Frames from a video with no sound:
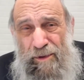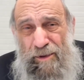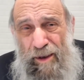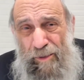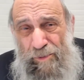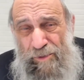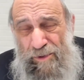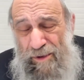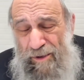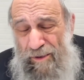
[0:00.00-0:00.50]

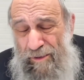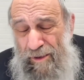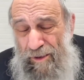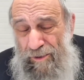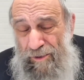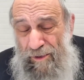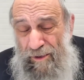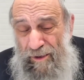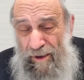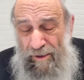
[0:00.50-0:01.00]
types of things
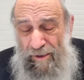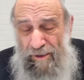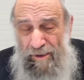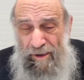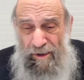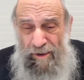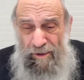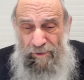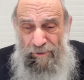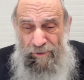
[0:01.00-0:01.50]
that you'd like
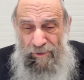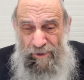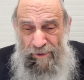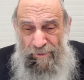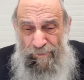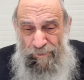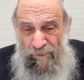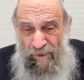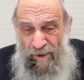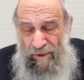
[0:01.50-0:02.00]
to have.
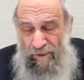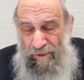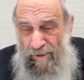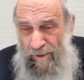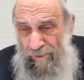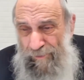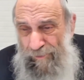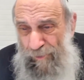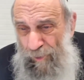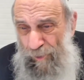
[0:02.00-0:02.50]

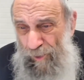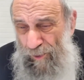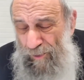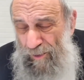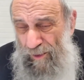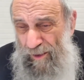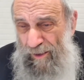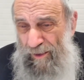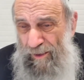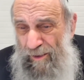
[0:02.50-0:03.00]

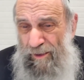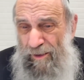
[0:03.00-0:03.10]
Therefore,